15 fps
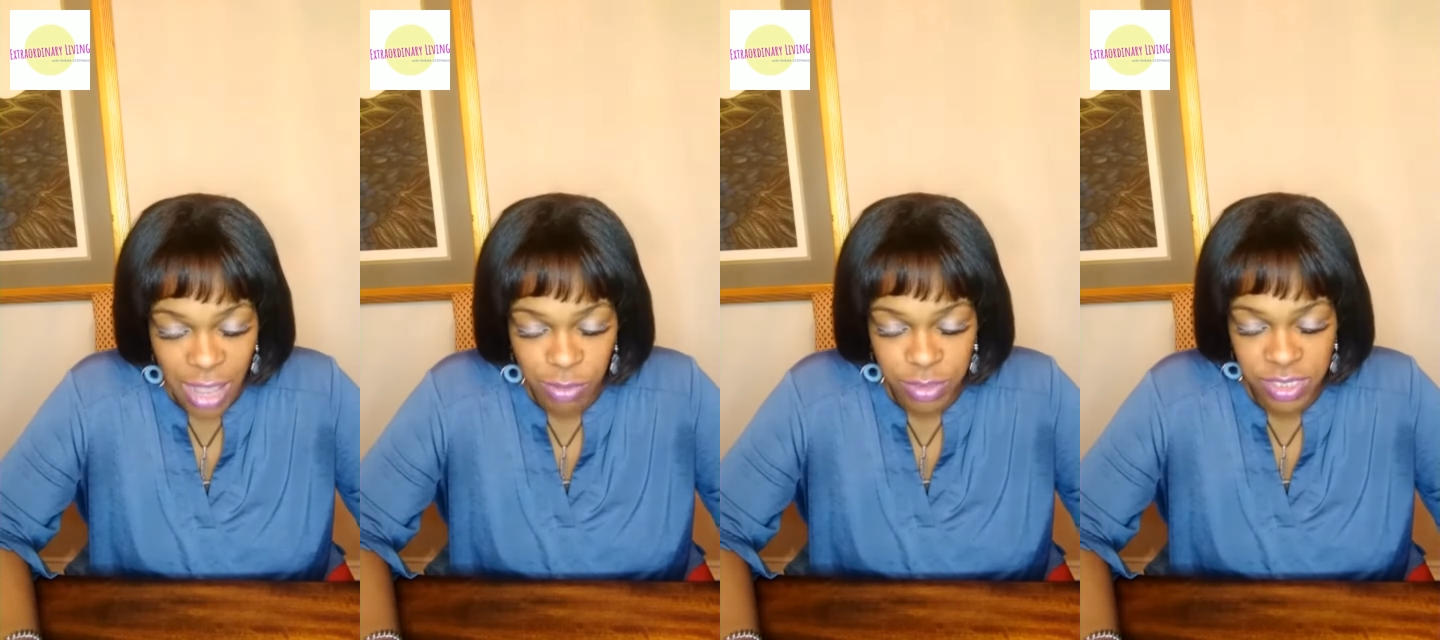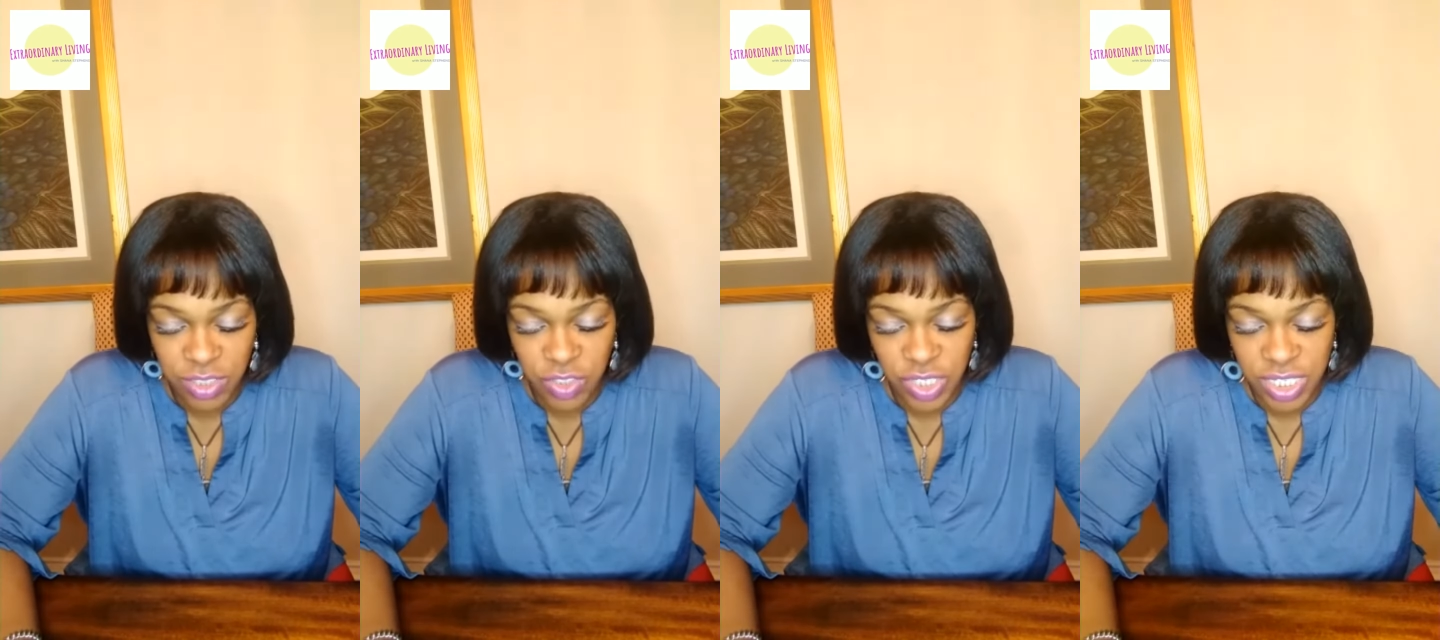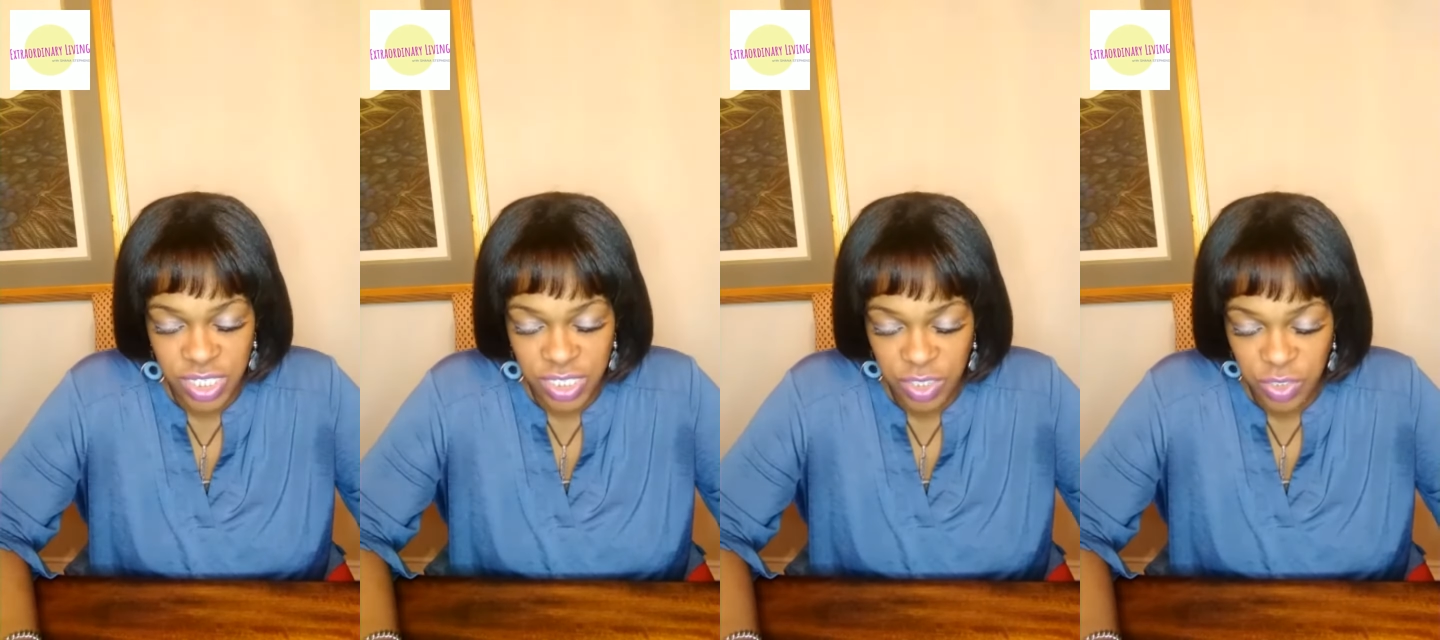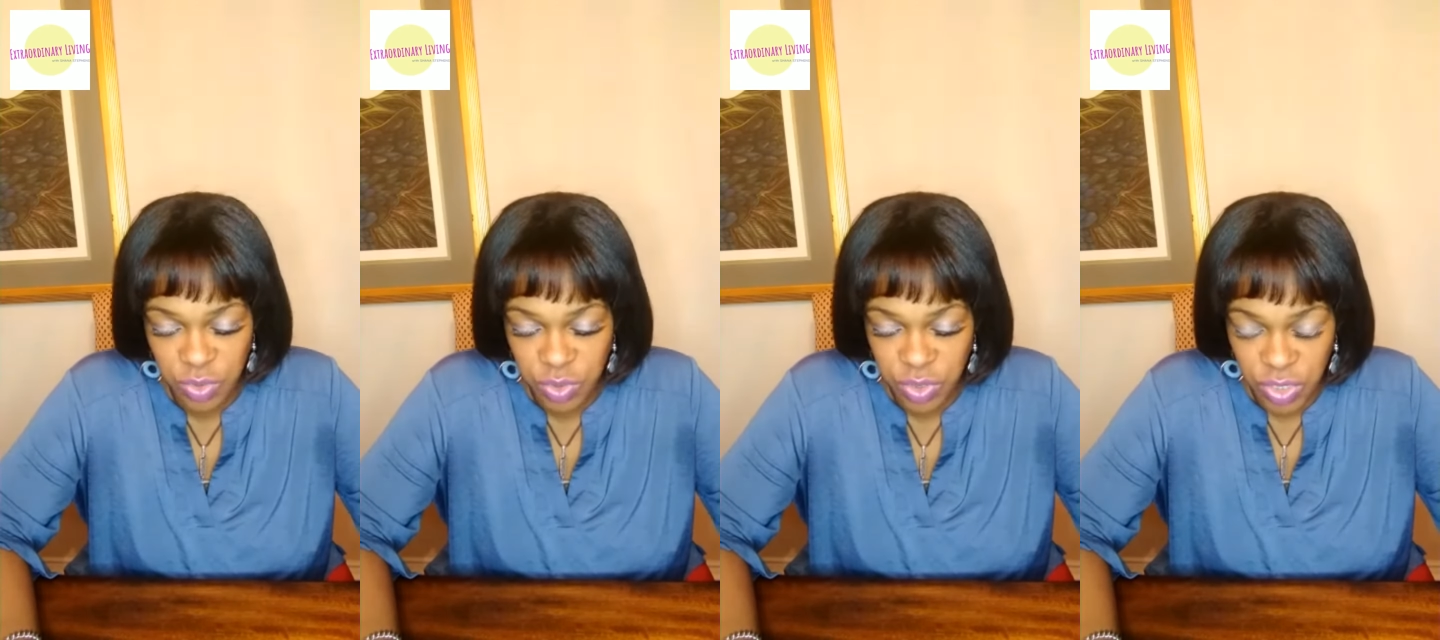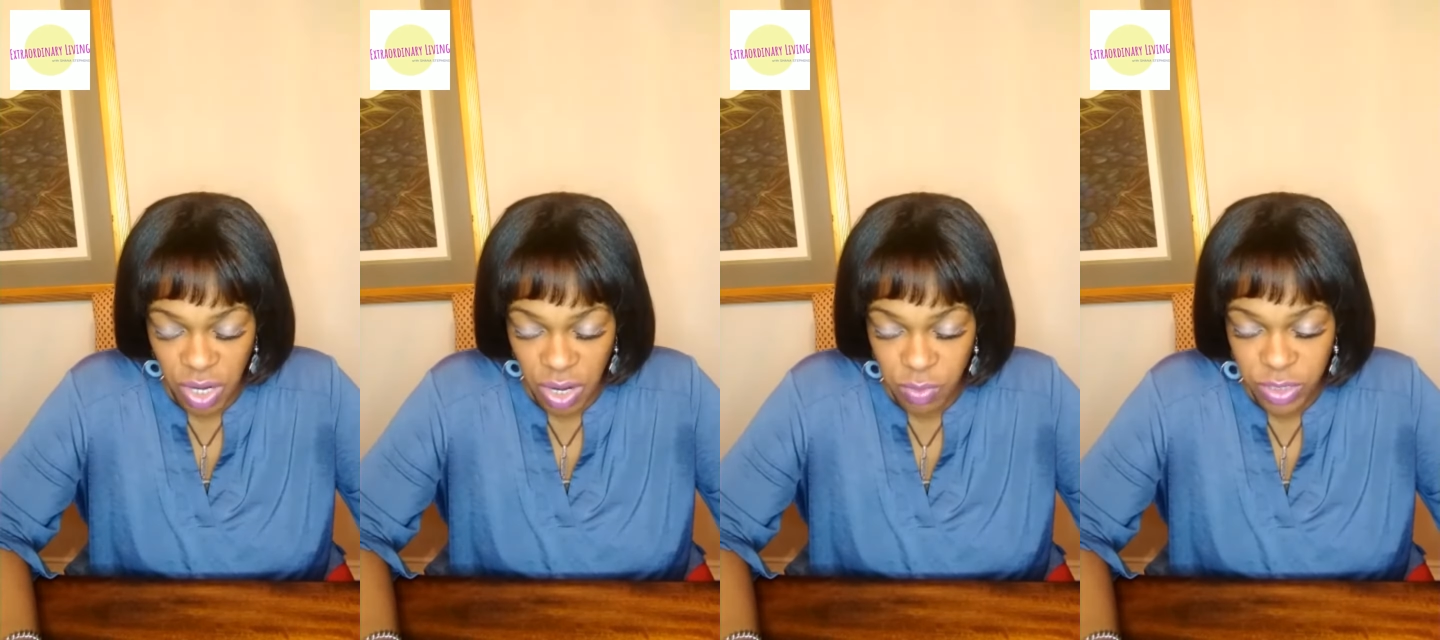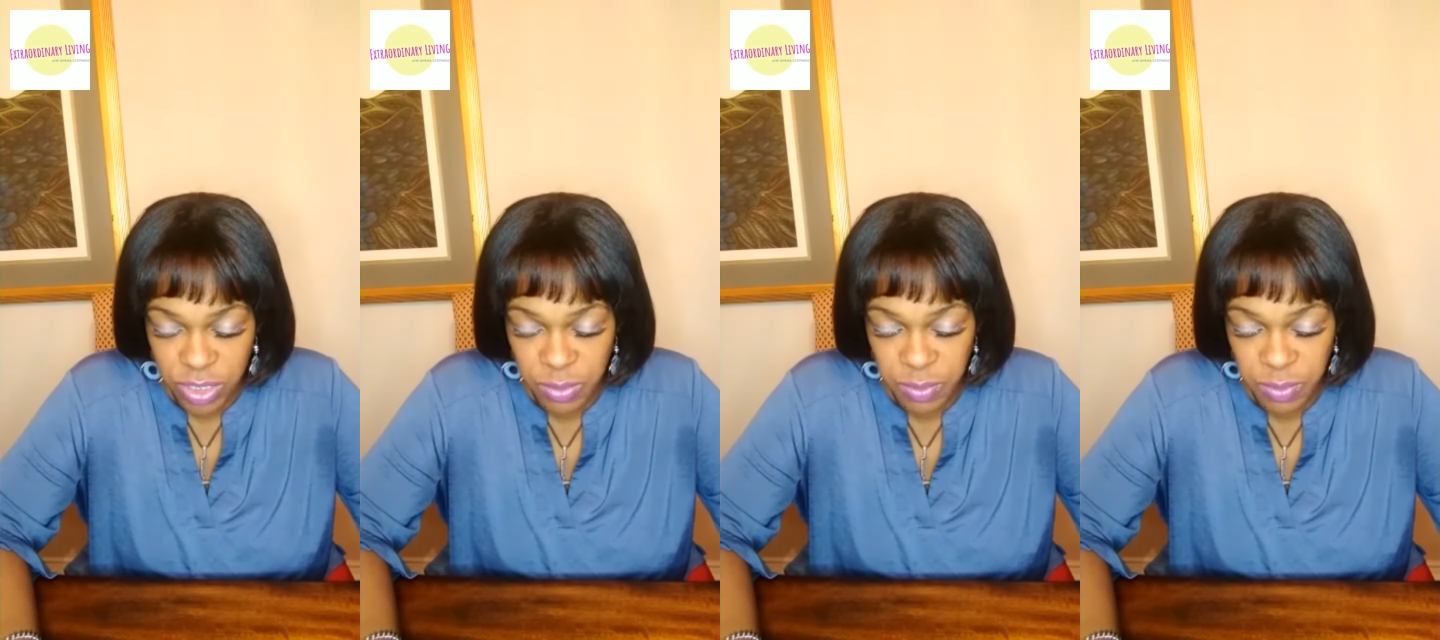would suggest that you start with the